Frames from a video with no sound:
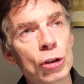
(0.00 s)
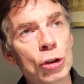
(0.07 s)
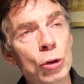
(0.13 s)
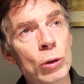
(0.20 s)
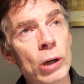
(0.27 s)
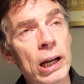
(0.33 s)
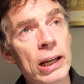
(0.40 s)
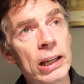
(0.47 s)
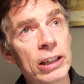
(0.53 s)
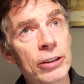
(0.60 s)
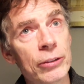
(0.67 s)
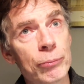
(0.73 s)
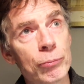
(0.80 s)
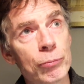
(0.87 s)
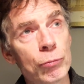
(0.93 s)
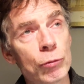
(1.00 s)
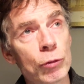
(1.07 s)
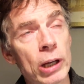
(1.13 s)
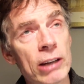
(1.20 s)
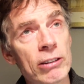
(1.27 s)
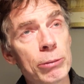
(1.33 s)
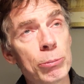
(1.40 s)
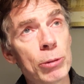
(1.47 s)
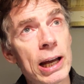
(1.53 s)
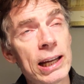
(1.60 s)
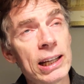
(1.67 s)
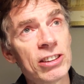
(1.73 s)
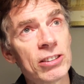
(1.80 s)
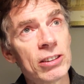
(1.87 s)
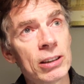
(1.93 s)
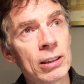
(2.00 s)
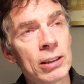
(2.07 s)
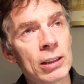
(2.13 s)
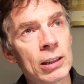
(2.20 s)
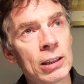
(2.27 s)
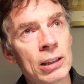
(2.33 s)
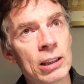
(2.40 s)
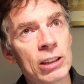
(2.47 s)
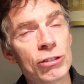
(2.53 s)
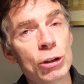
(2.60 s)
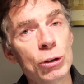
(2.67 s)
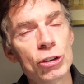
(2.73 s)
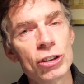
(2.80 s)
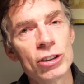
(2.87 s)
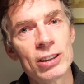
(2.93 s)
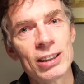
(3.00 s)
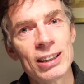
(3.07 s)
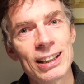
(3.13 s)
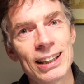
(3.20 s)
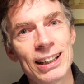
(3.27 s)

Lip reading: So I have a bright future.